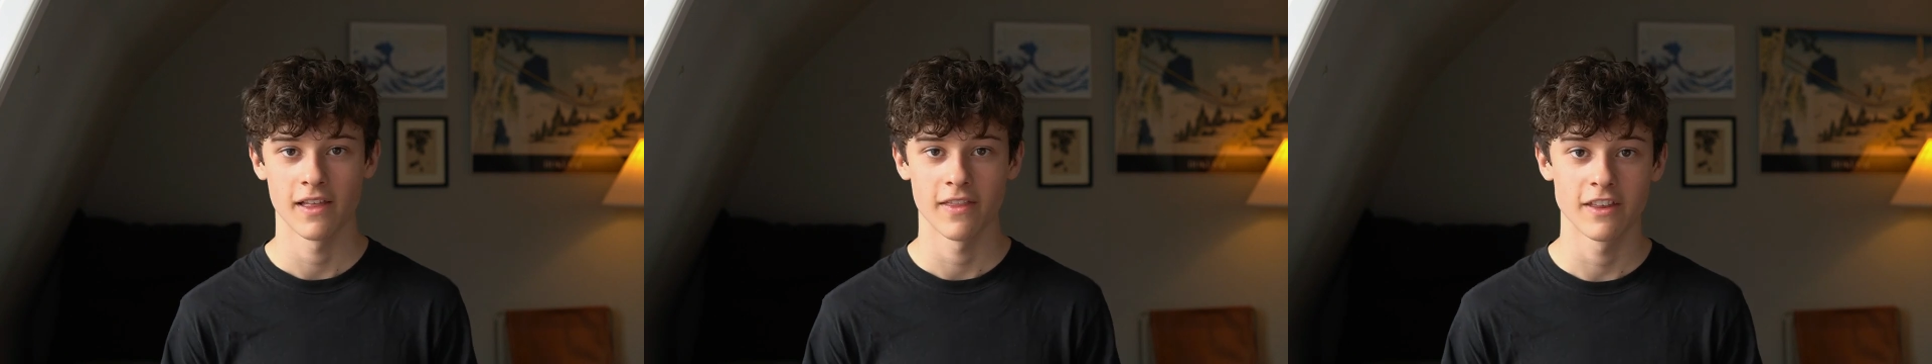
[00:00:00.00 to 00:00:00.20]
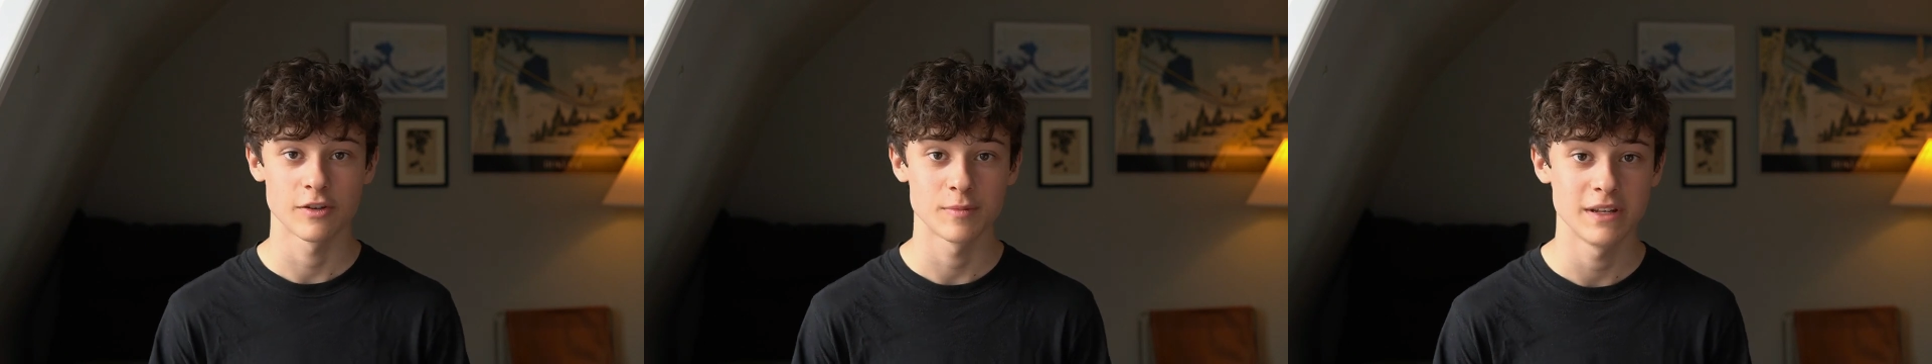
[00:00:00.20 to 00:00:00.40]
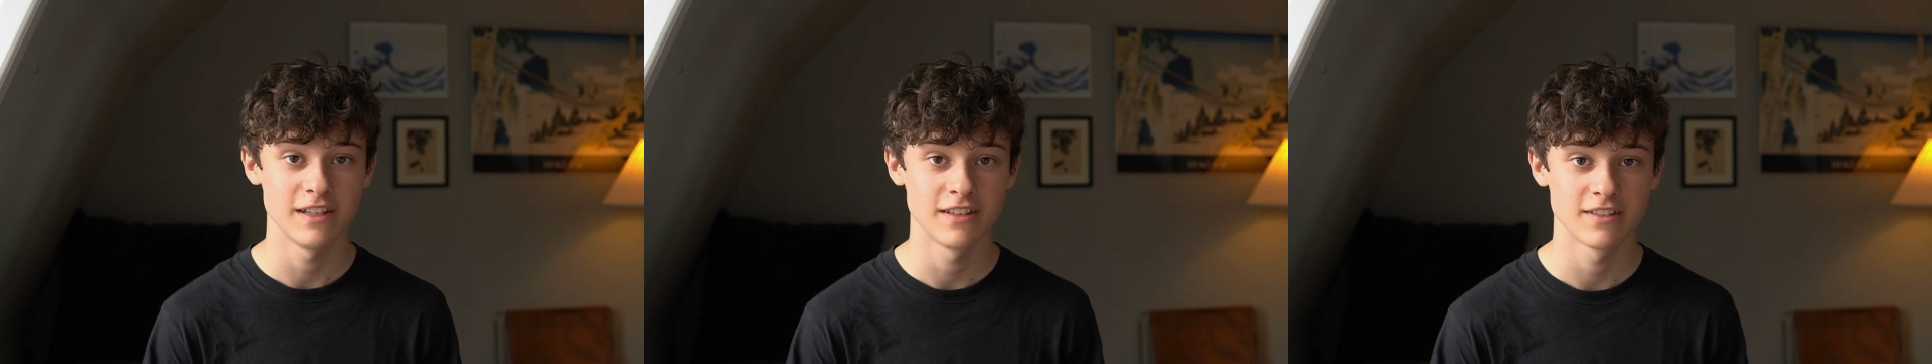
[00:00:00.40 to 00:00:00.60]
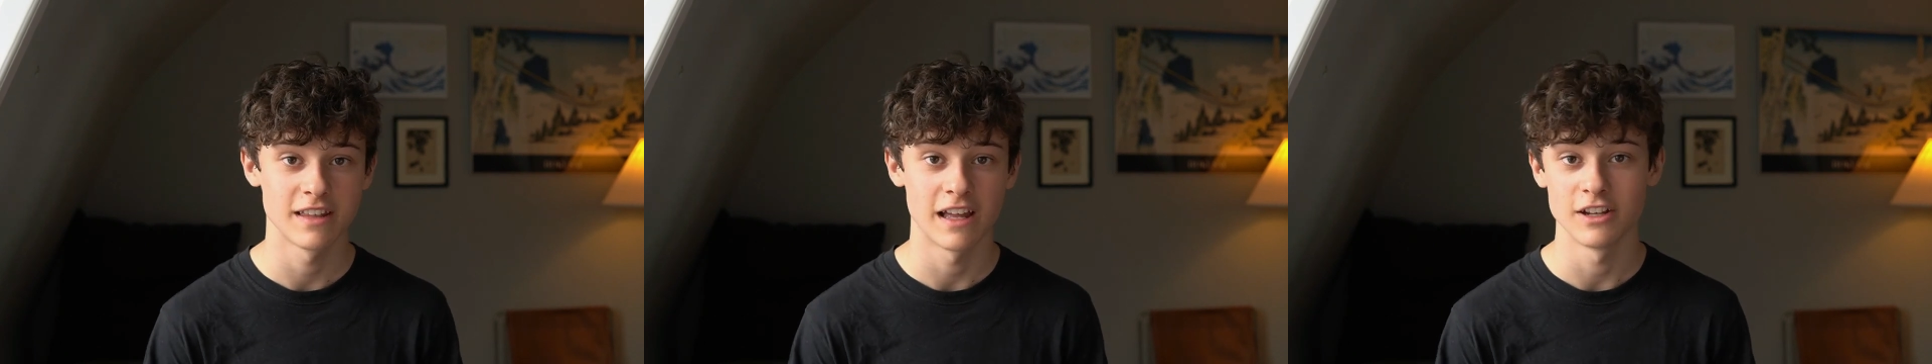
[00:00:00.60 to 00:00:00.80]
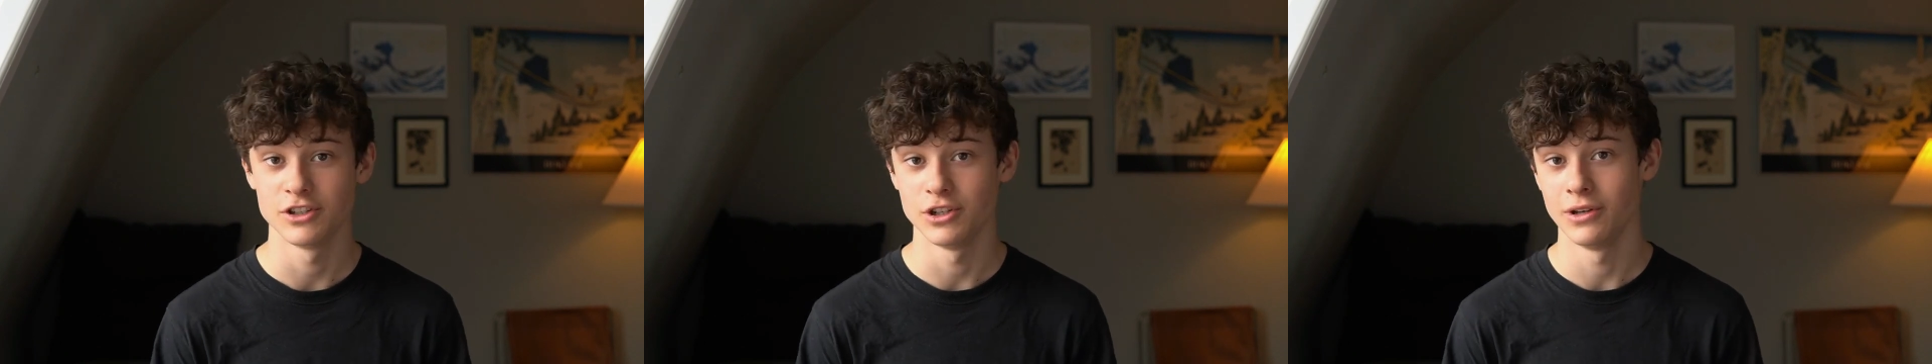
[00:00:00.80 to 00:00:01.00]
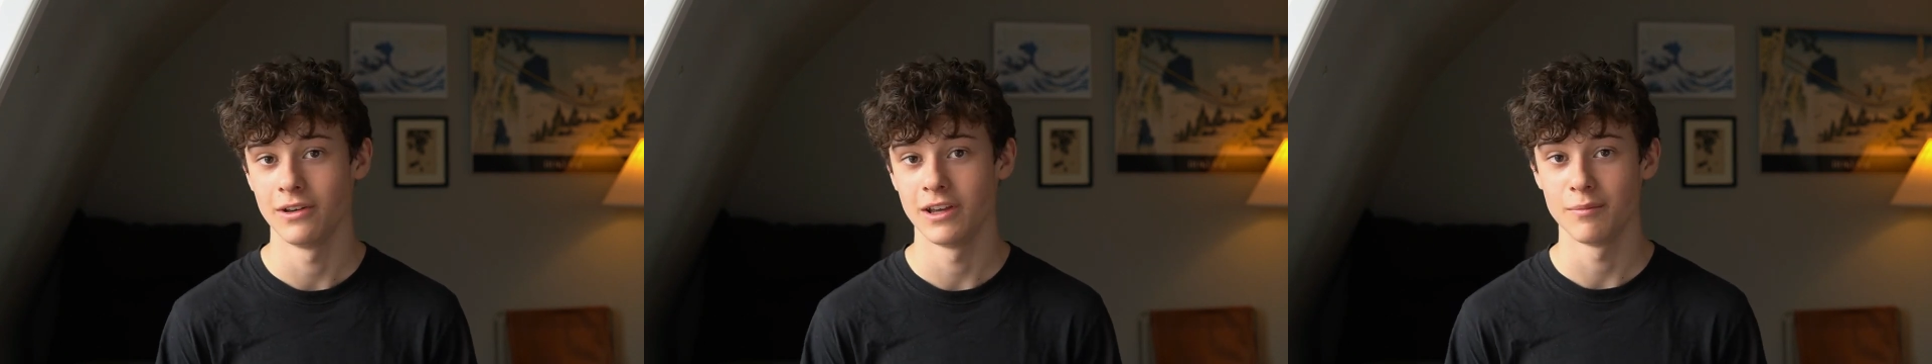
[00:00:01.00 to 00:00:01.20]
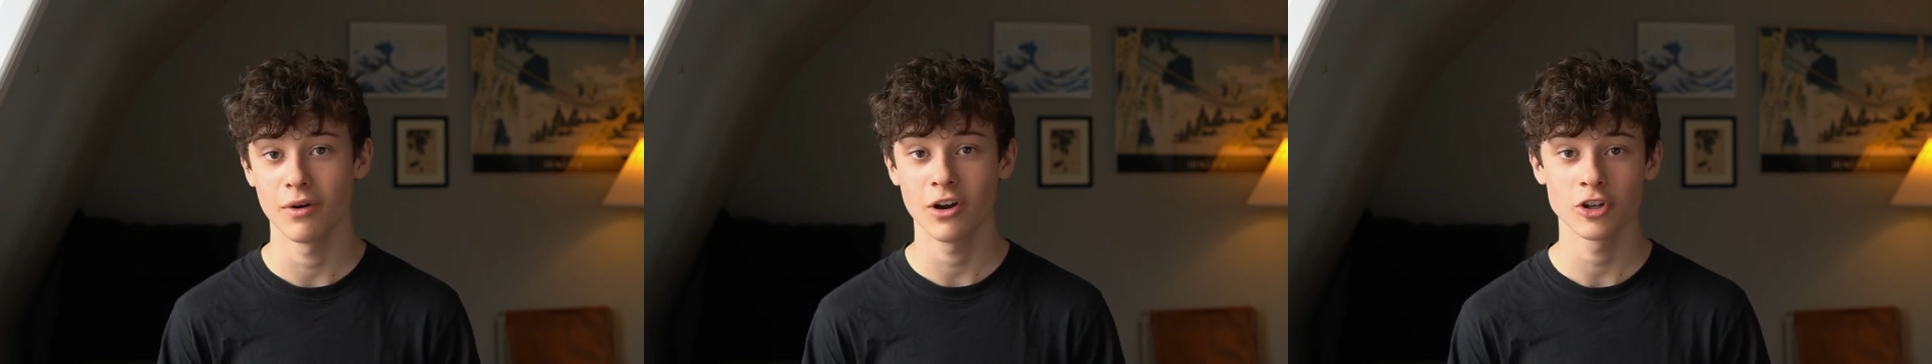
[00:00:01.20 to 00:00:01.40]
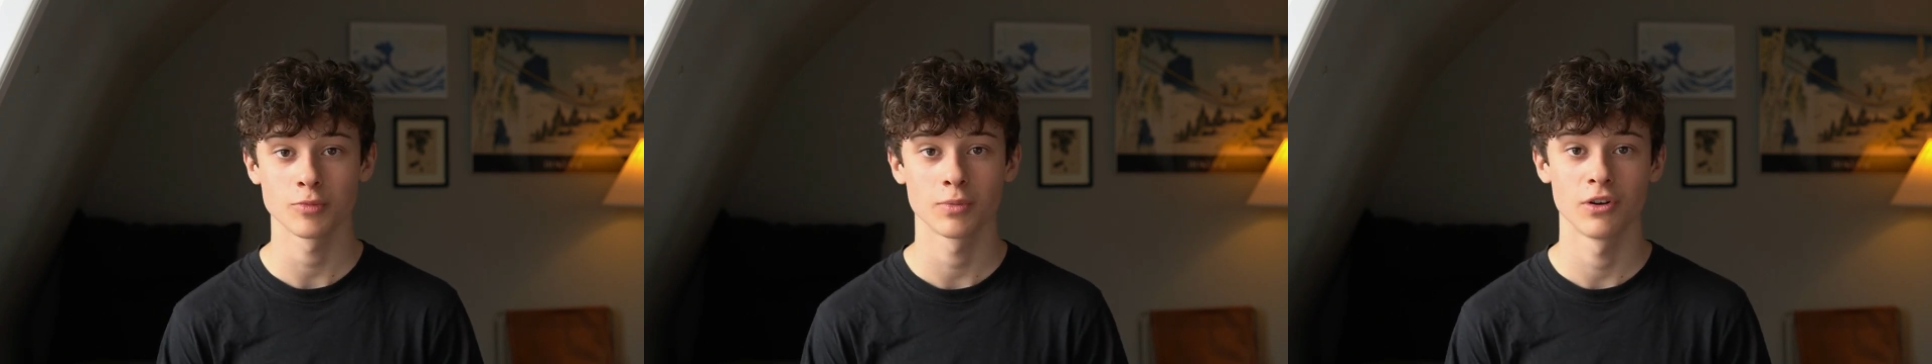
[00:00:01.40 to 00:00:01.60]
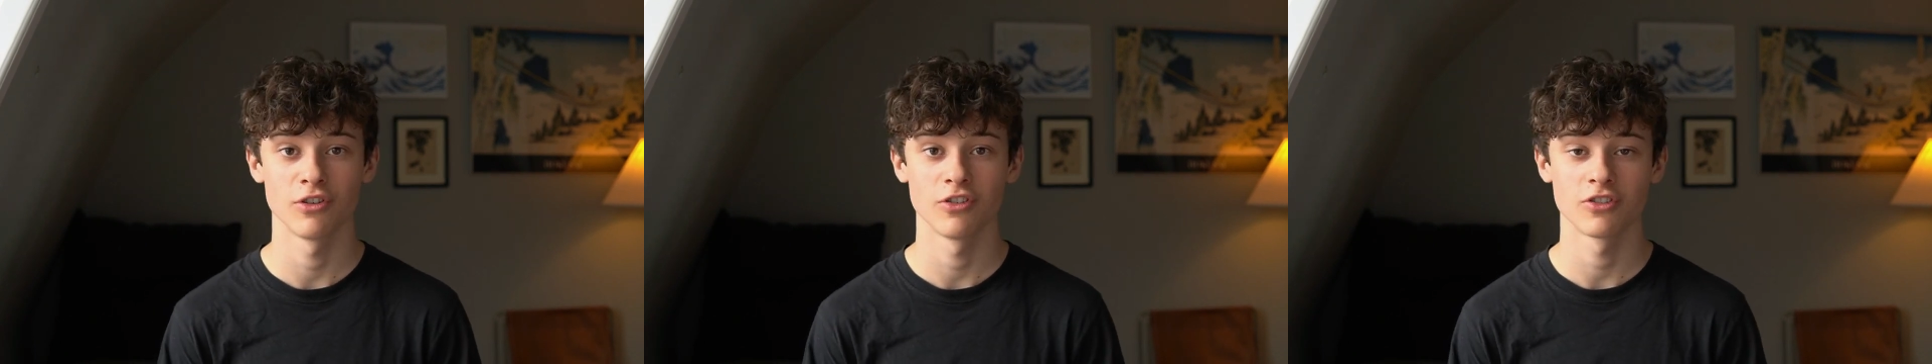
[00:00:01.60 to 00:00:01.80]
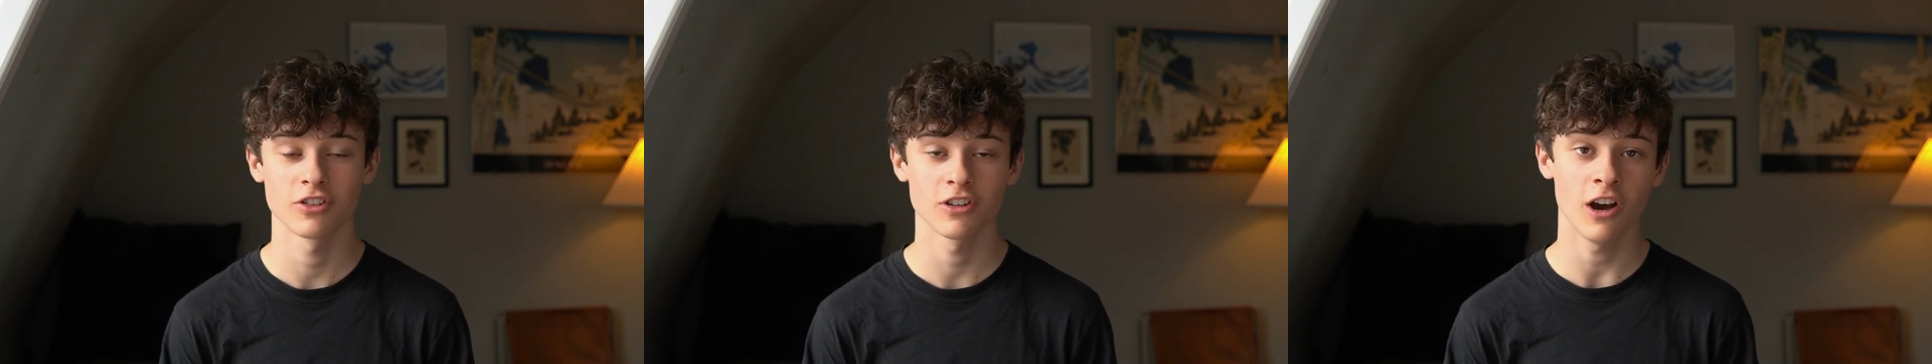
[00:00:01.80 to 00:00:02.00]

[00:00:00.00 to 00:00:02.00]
This means that you, in my experience,